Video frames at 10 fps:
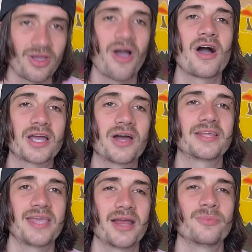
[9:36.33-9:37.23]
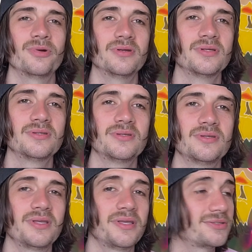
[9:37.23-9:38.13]
cock on camera.
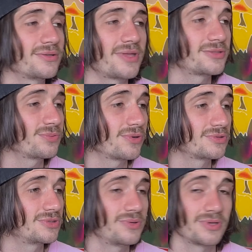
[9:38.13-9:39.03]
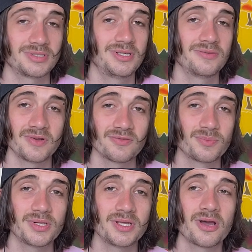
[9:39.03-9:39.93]
And so that's what I was doing. I was giving
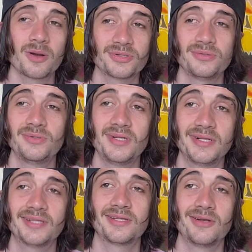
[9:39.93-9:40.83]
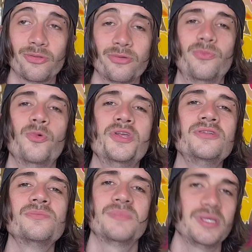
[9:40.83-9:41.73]
everybody an opportunity to get to know the
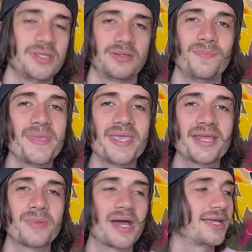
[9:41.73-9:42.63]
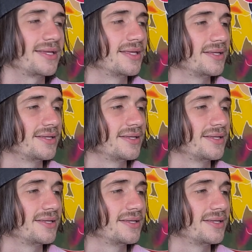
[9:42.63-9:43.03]
real me. Me and my